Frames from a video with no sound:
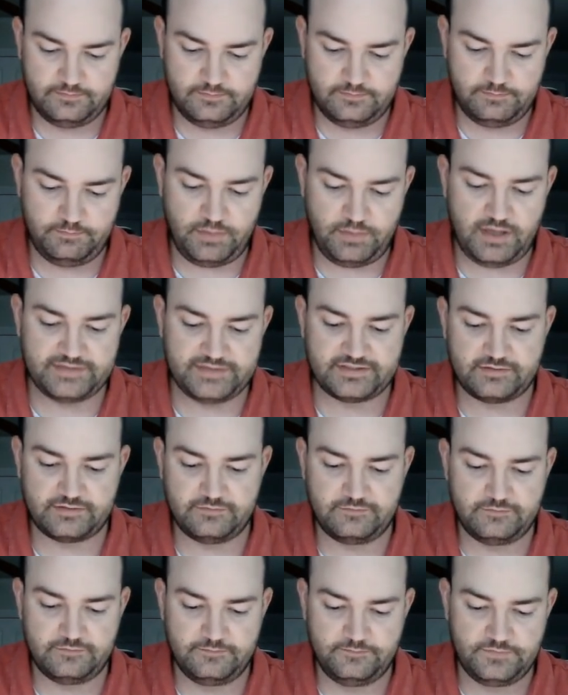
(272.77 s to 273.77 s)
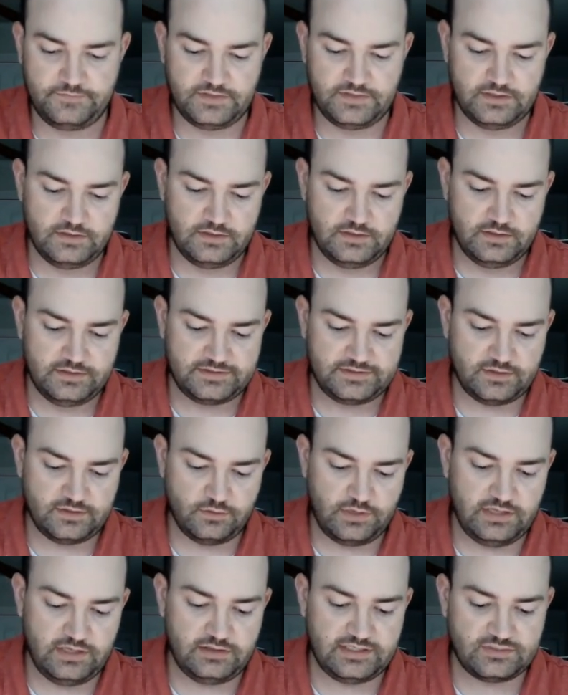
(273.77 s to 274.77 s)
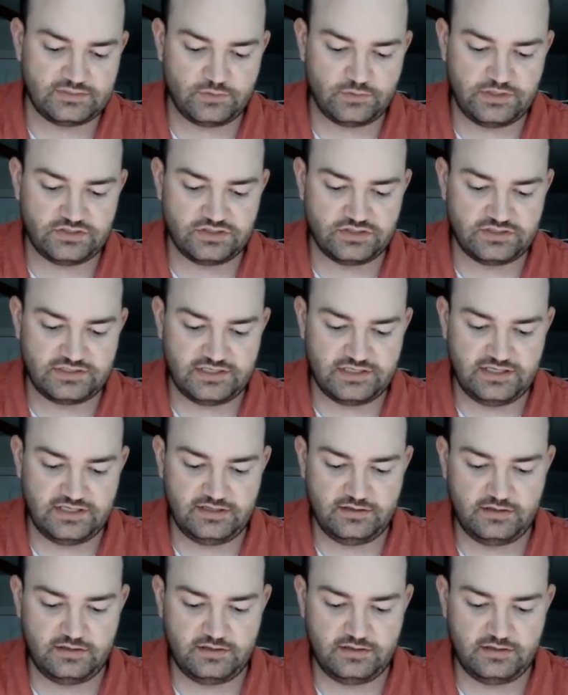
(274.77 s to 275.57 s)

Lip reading: positive. So in these regions,